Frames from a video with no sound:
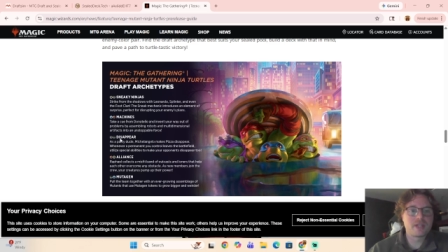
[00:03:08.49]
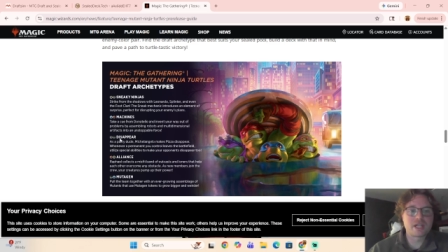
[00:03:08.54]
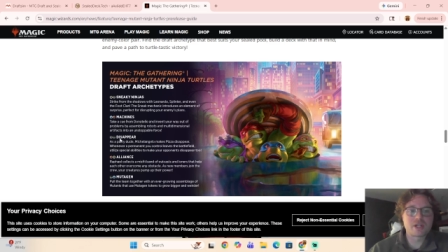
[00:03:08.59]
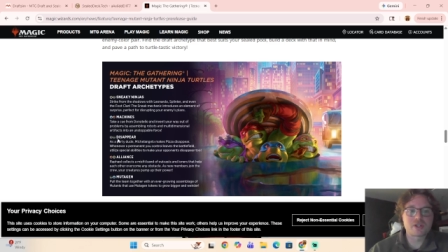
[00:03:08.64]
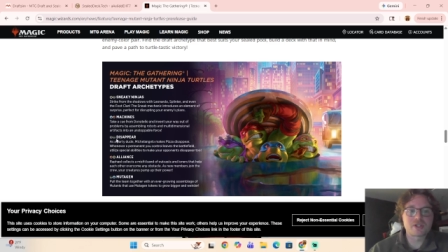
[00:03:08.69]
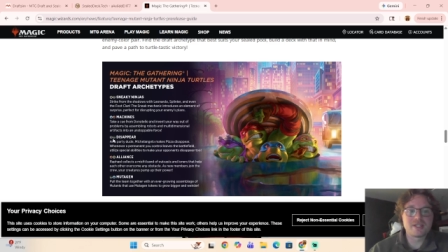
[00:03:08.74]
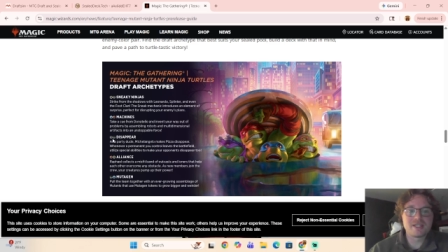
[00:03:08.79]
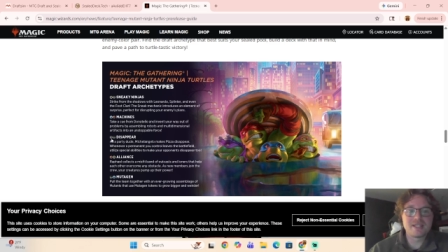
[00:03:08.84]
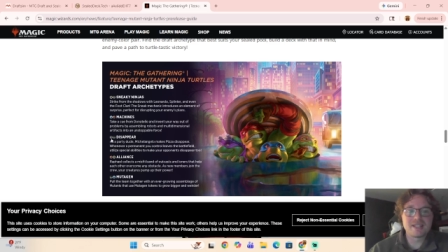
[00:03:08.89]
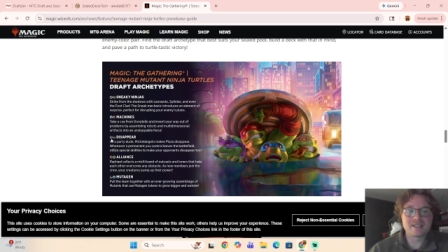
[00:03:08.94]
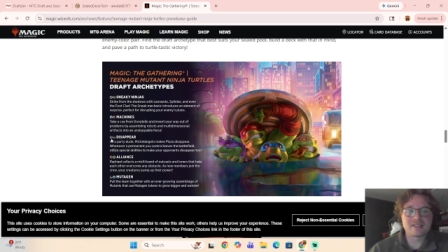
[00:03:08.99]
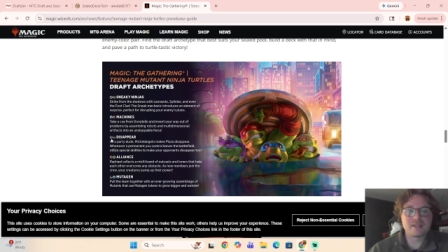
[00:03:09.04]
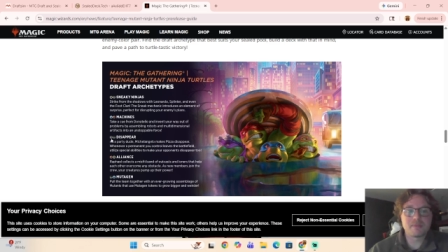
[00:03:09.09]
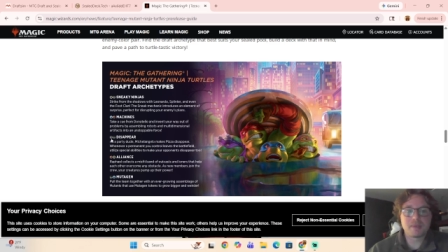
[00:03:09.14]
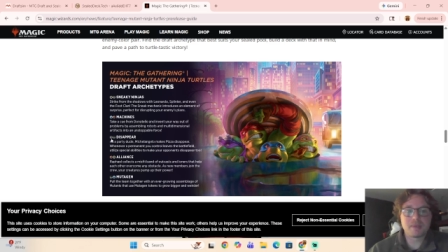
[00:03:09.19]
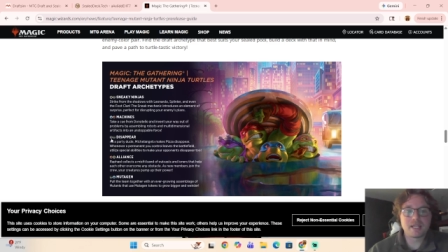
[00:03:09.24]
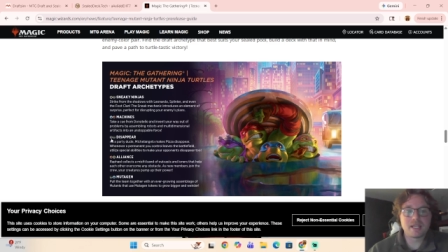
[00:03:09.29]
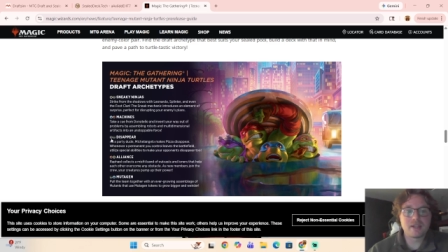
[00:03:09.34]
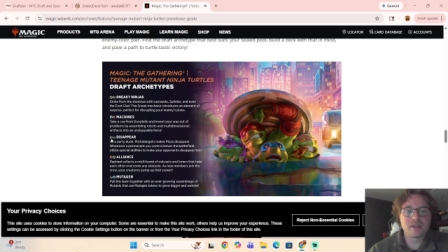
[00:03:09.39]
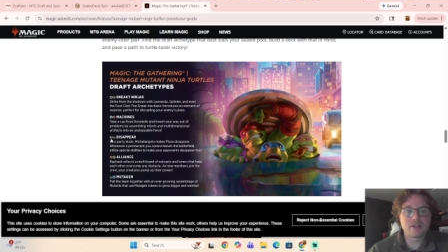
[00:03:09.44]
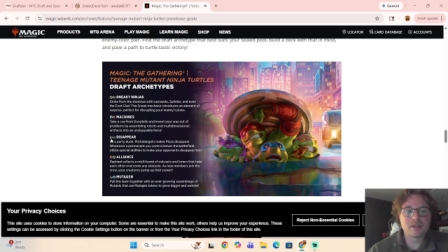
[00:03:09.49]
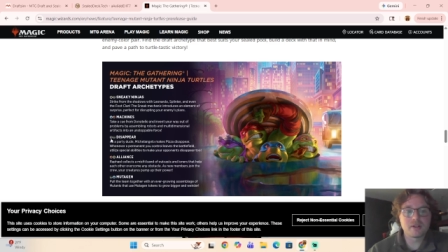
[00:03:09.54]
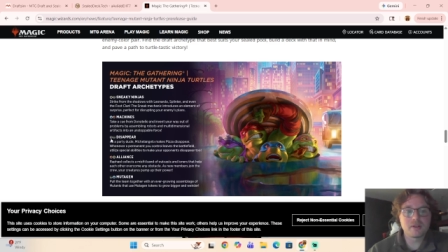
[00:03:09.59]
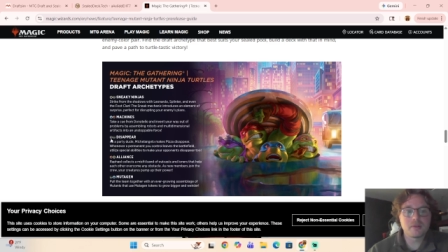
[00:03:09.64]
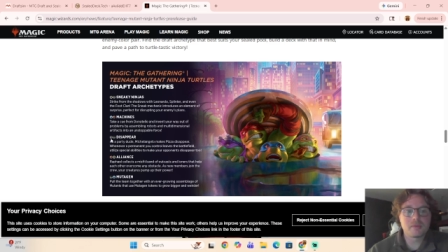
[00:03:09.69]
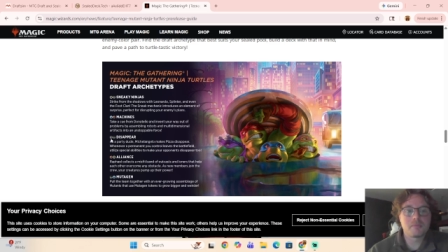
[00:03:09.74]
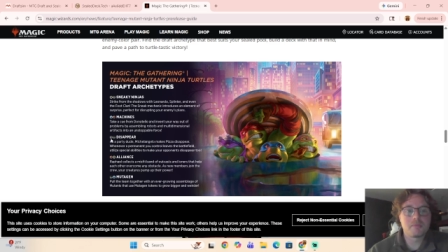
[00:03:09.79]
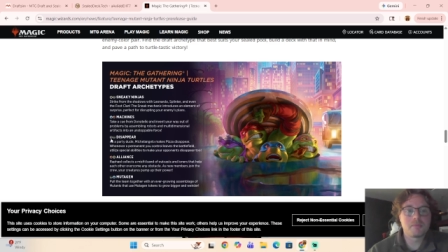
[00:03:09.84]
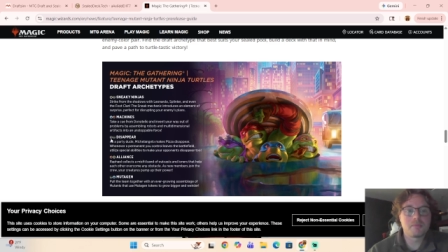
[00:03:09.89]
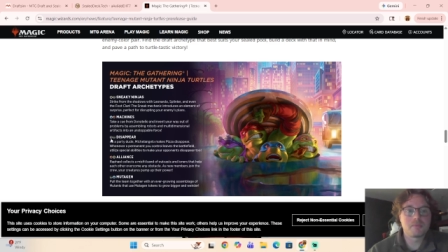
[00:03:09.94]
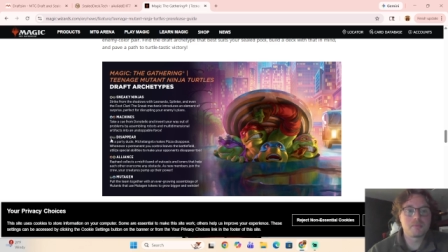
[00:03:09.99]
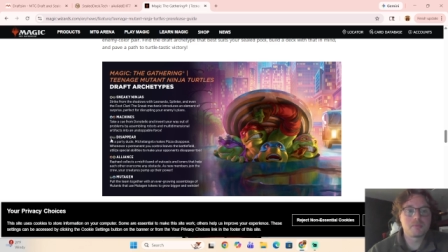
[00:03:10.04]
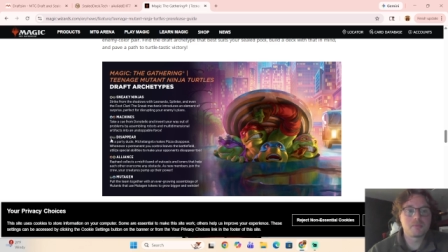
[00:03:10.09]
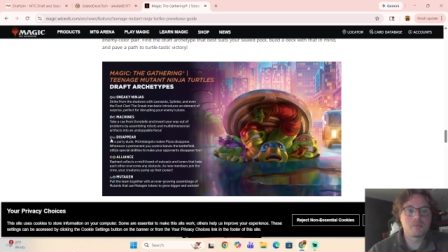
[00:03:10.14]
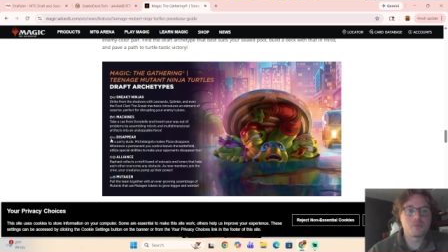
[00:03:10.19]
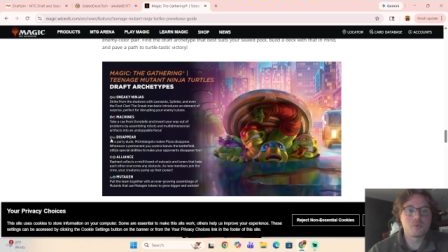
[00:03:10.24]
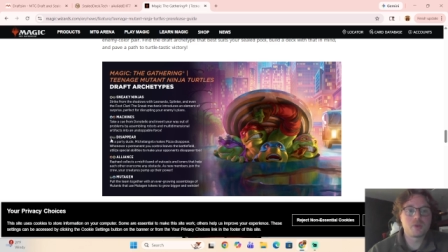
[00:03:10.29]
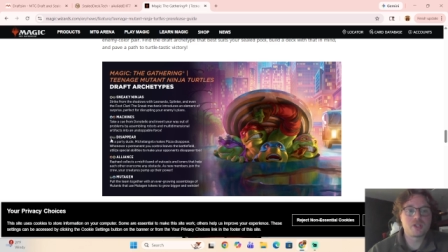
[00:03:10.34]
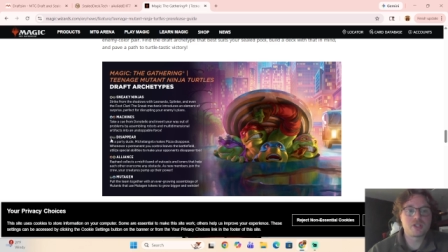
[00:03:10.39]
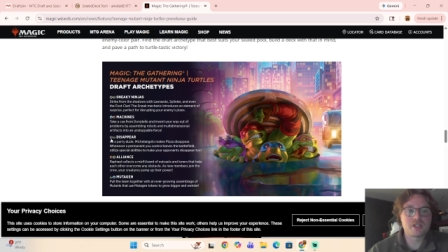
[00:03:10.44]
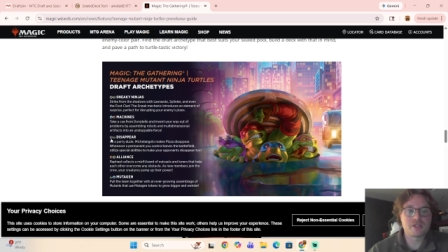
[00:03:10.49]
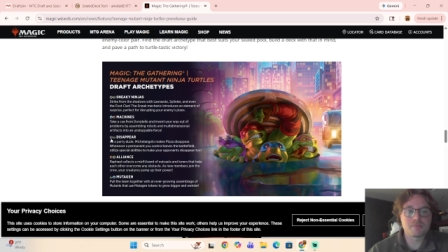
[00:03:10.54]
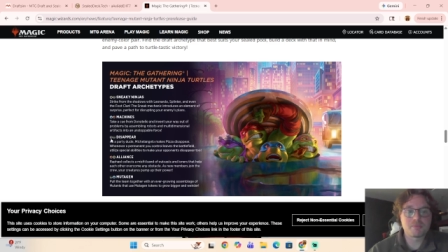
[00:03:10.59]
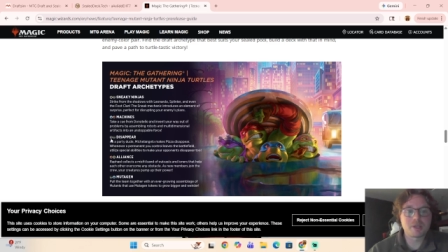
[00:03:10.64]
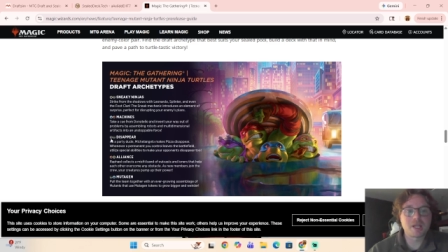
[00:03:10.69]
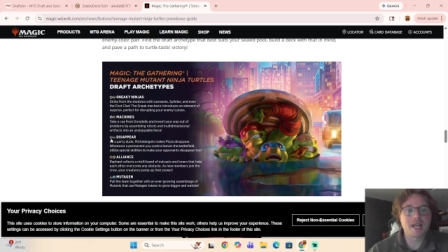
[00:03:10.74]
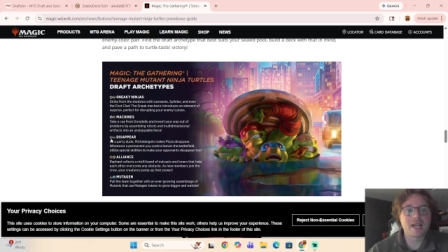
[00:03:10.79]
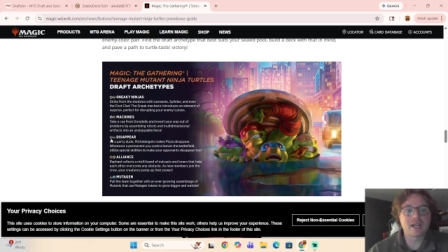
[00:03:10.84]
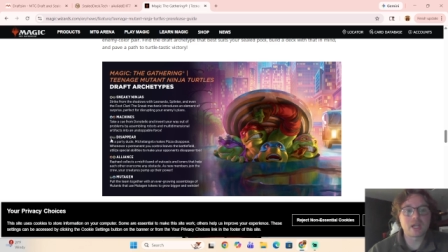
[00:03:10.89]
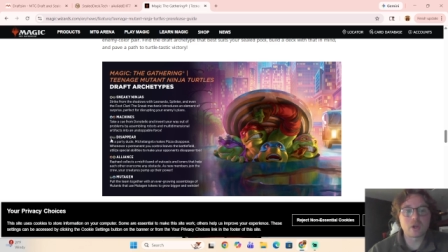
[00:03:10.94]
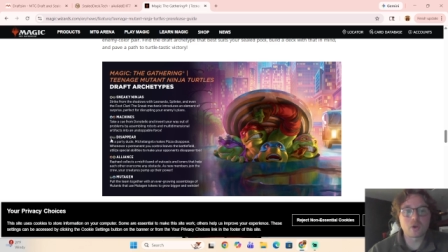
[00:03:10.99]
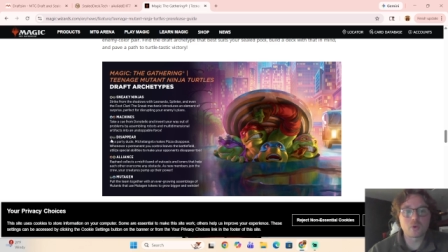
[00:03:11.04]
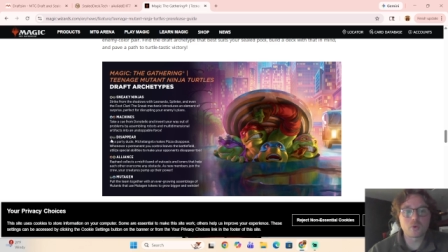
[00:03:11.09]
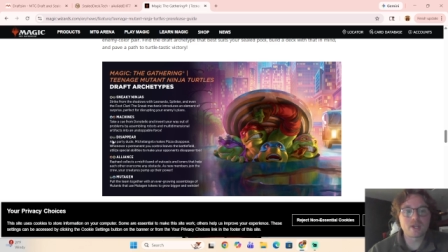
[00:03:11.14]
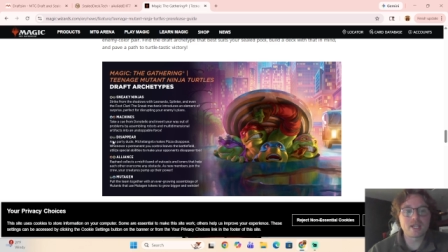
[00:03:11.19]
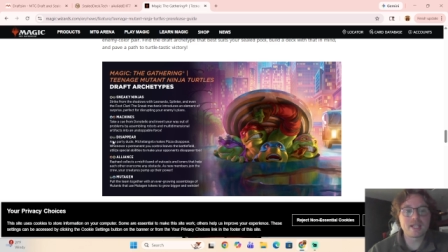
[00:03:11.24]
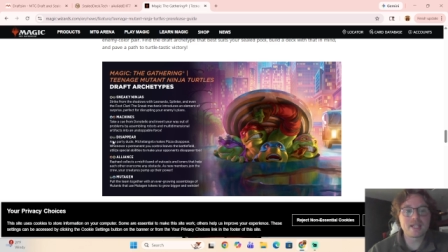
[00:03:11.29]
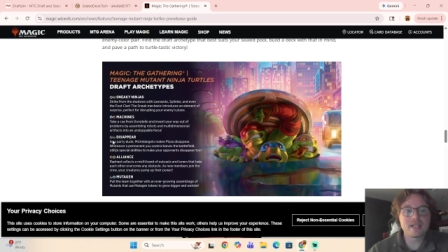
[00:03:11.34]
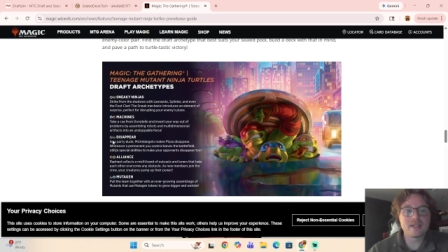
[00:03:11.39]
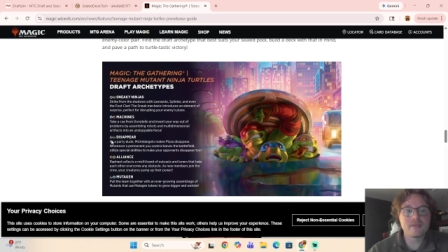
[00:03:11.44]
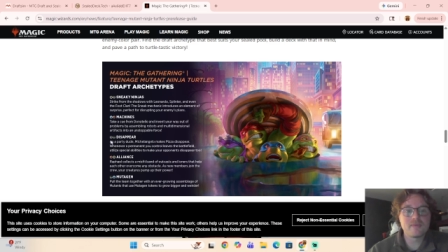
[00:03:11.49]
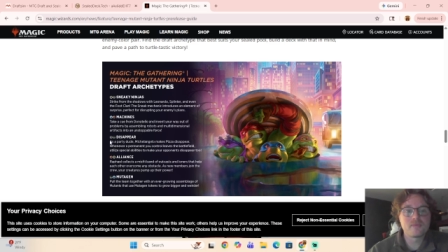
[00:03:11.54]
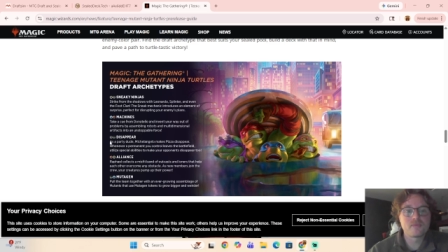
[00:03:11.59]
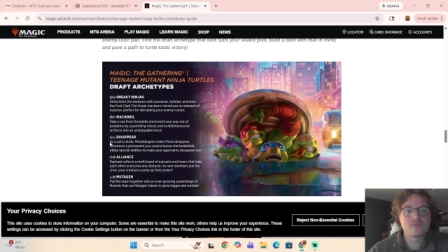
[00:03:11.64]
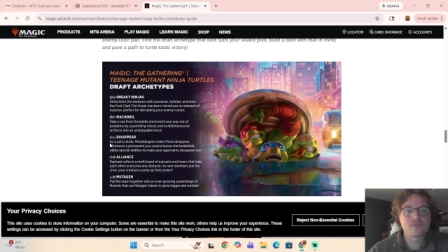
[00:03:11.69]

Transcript: There's disappear, which is black-green,